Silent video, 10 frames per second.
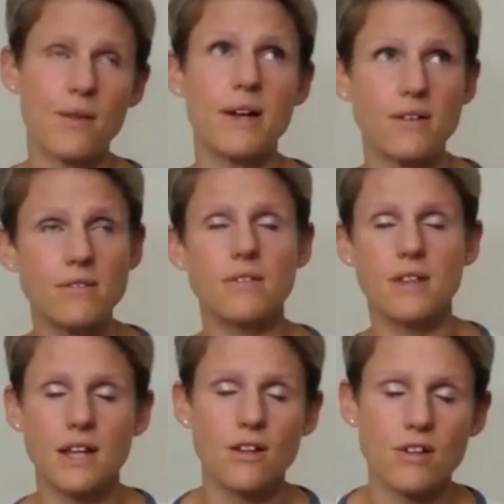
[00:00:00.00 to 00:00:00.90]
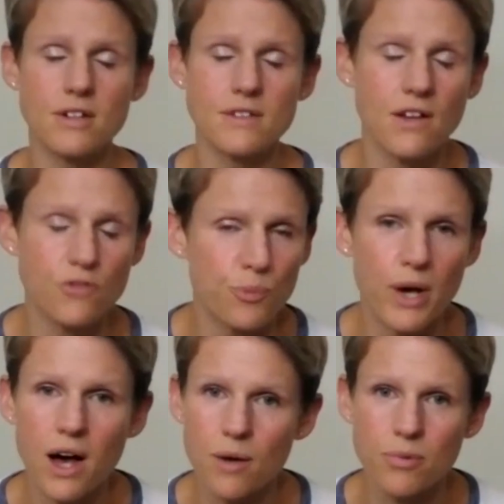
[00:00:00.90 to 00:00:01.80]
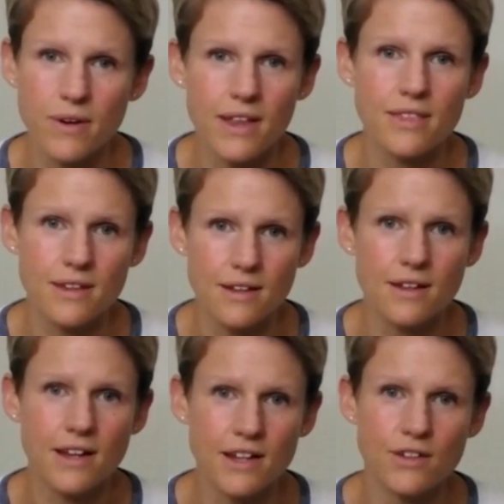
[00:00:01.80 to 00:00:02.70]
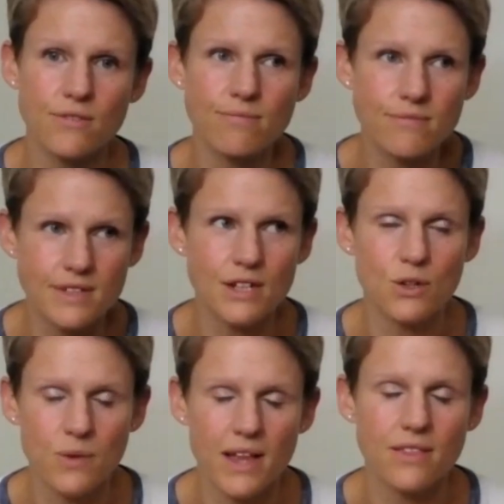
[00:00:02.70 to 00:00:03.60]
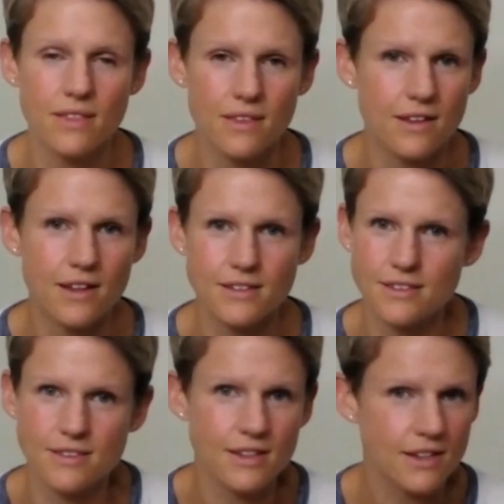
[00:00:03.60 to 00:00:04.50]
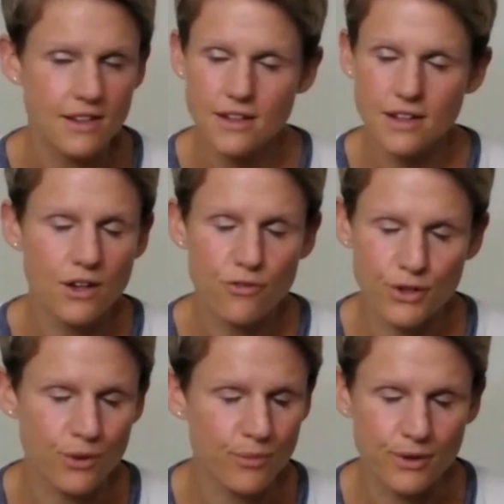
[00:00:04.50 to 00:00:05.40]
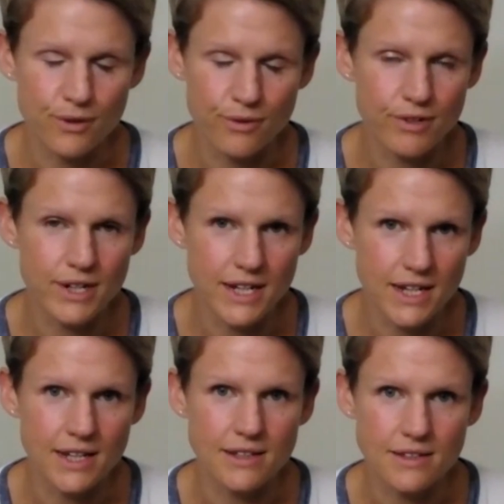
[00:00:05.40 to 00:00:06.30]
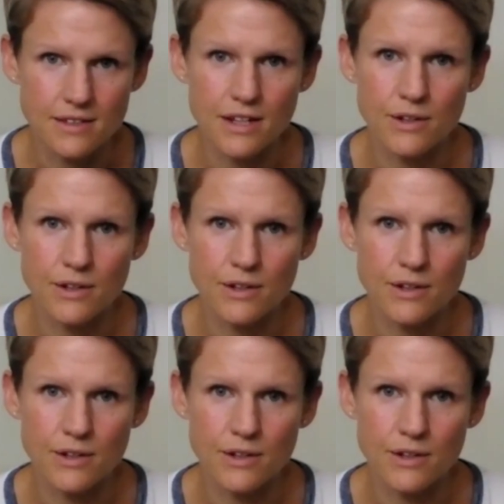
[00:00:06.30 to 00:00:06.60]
amount that you guys have to put up with and deal with is phenomenal, it really is.